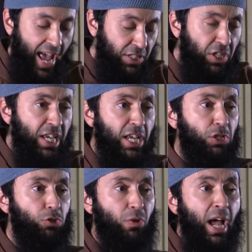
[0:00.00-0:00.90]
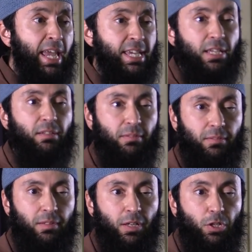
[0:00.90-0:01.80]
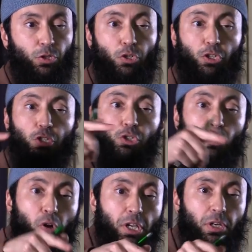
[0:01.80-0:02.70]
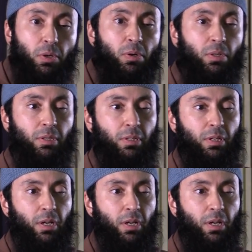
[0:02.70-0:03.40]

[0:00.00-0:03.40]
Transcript: As he is trying to destroy you